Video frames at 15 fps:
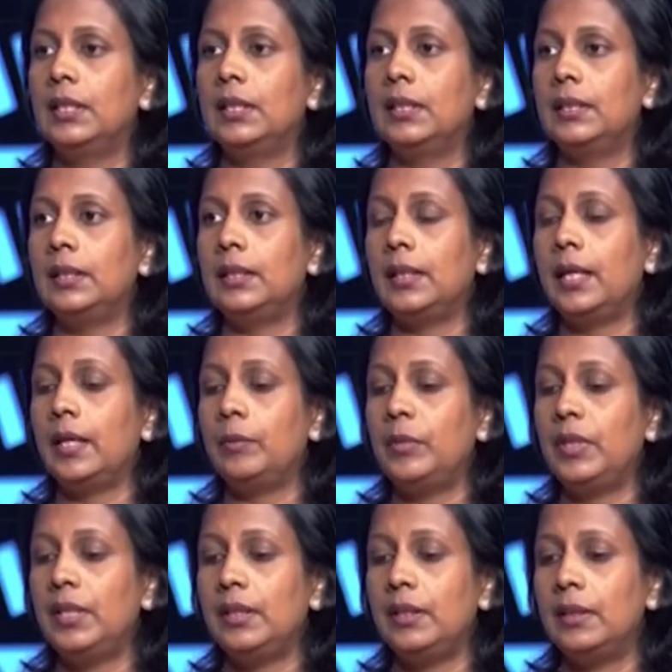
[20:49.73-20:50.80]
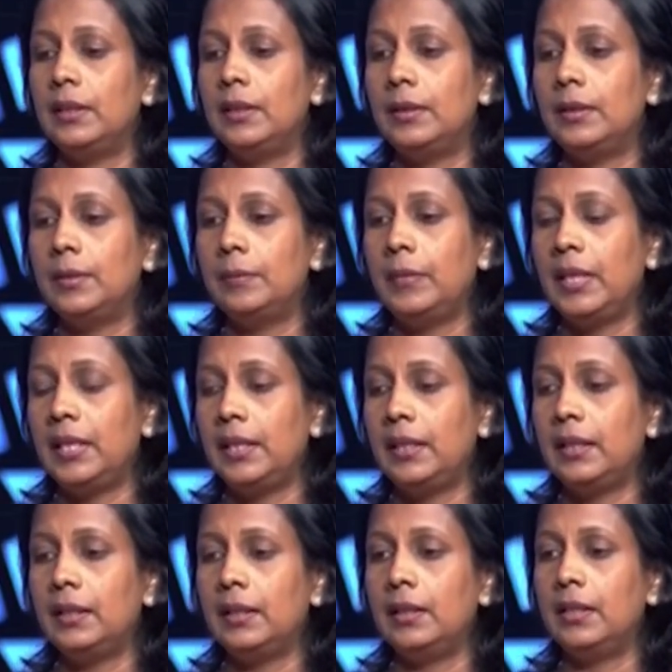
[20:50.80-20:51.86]
it can be
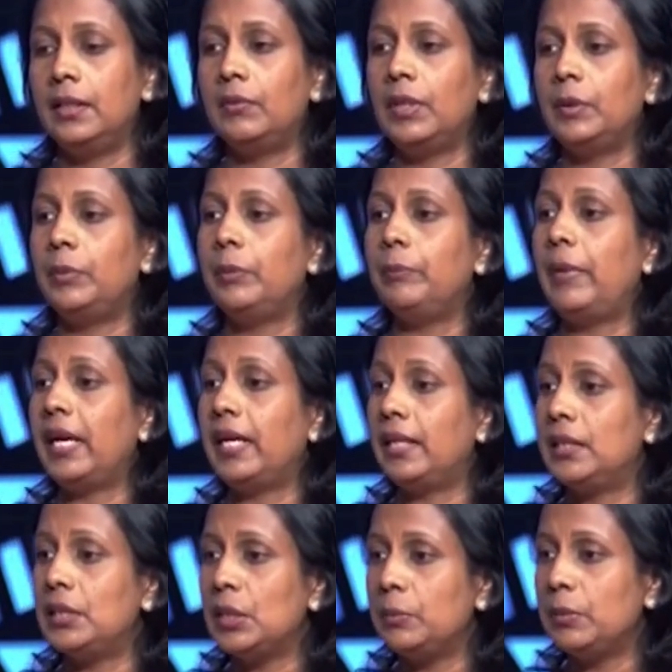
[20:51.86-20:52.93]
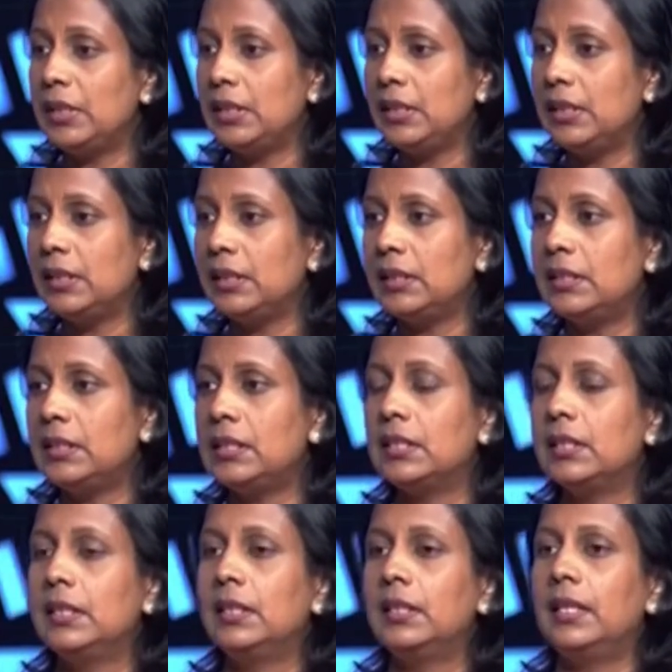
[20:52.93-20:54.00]
making, developing packaging materials,
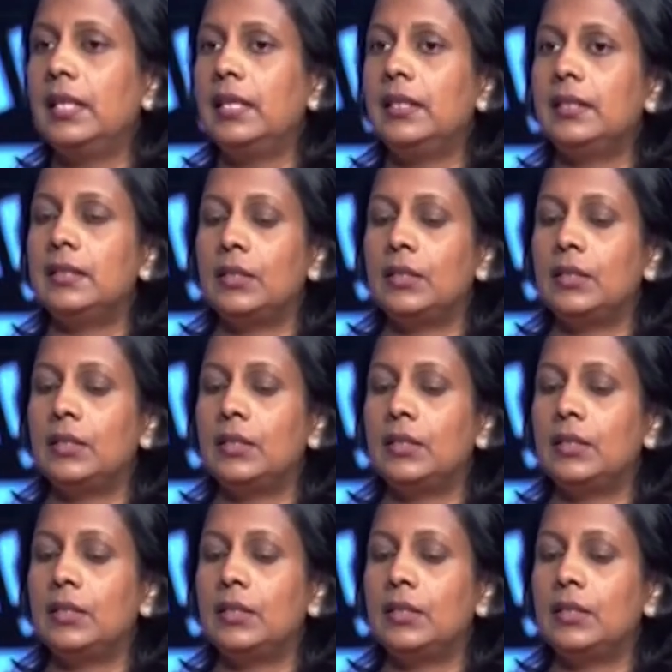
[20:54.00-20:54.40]
right?